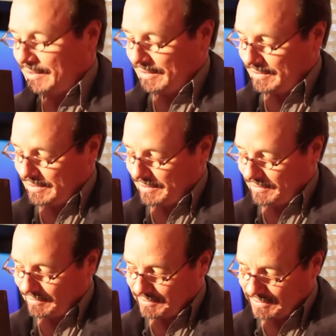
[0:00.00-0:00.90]
And
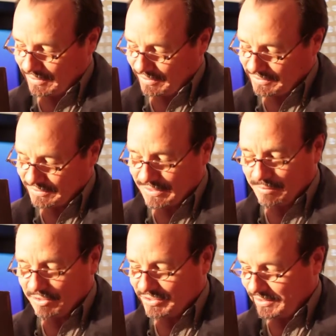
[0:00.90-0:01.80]
this is
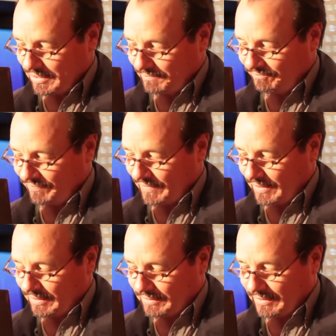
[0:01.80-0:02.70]
an image that
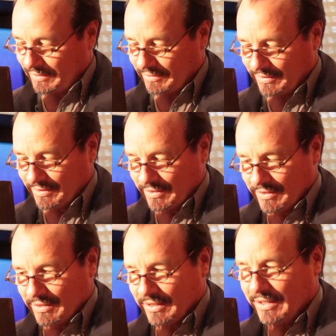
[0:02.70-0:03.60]

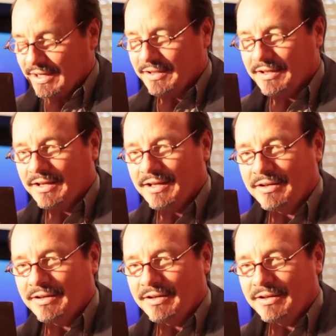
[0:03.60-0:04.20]
again,